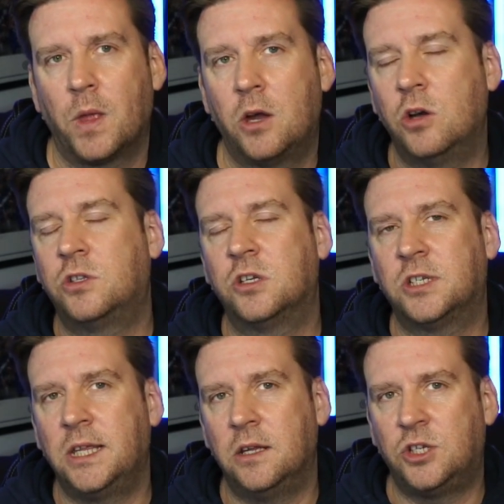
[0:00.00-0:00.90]
Good to
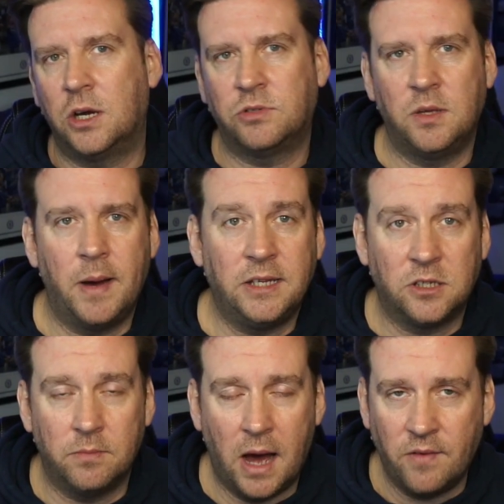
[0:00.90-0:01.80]
see that Chelsea made
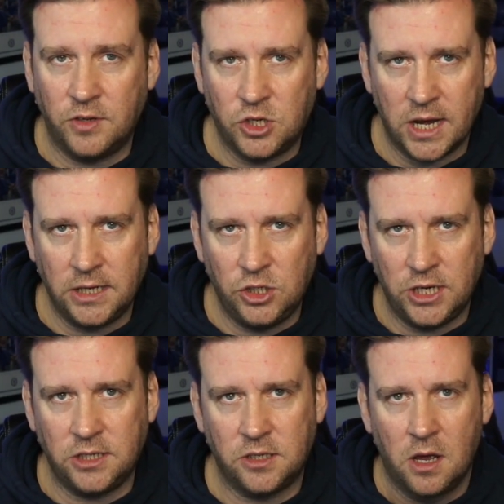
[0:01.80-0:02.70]
some other
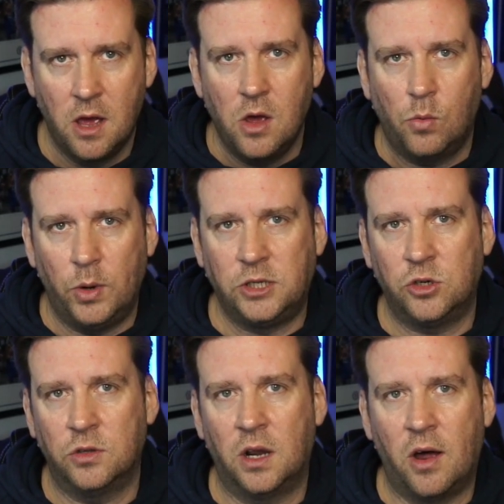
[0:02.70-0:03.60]
changes. We
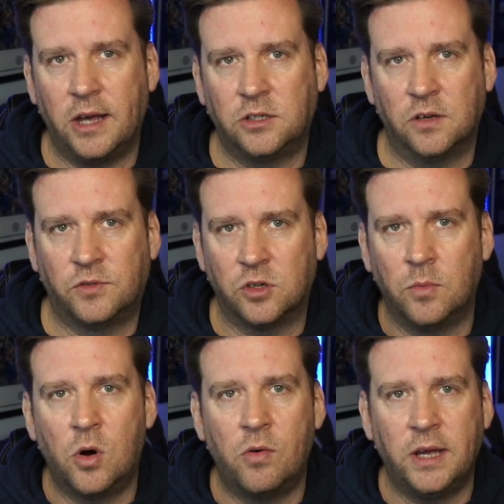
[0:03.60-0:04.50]
saw the likes of
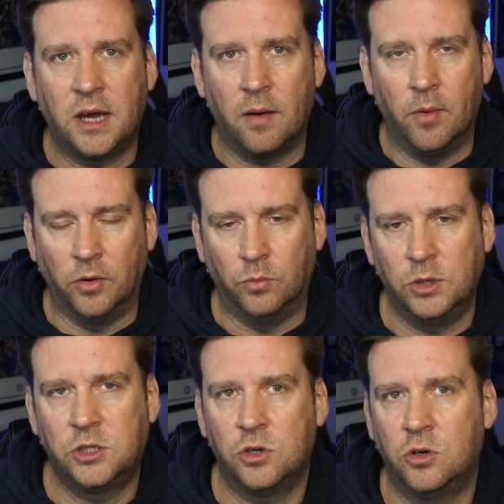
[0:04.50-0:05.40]
Tomori come on. We
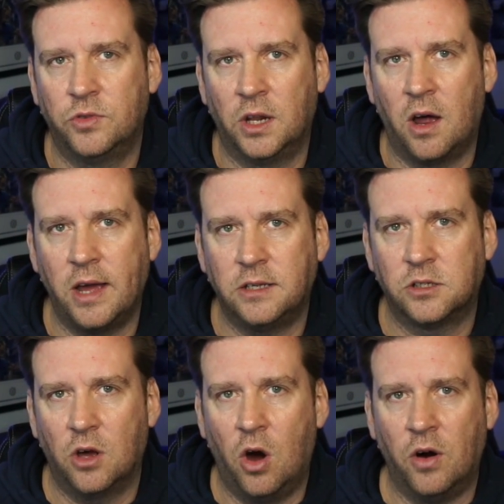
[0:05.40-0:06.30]
saw the likes
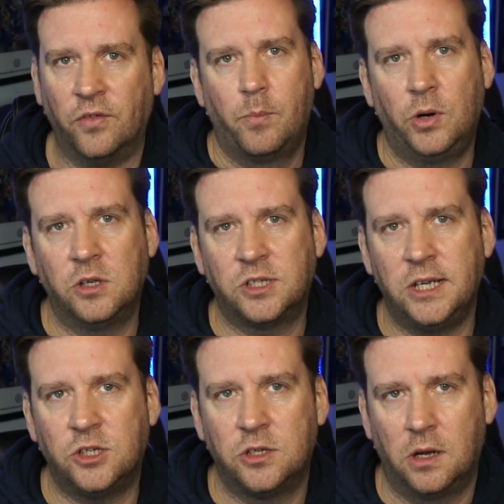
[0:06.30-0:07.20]
of
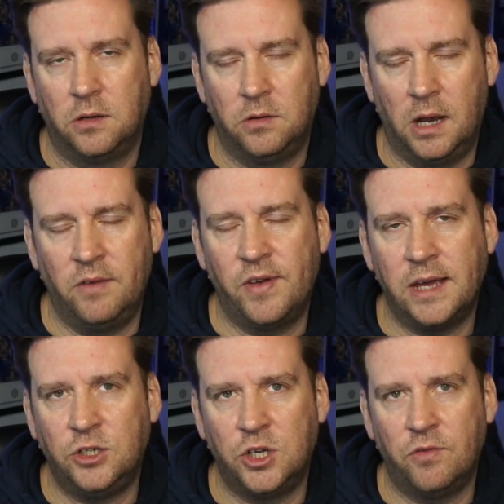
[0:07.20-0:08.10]
Pulisic, Olivier
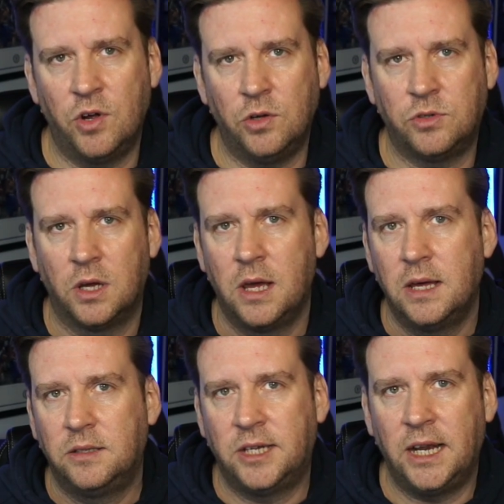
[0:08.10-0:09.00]
Giroud,
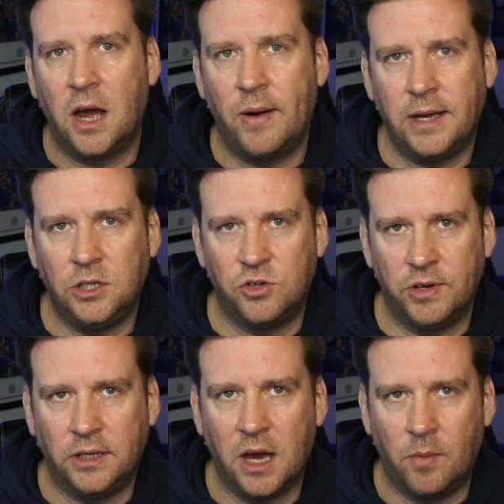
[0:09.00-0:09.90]
Tino
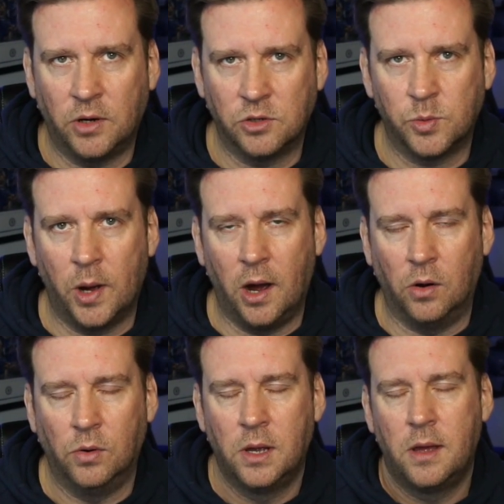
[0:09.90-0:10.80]
Anjorin come on as well.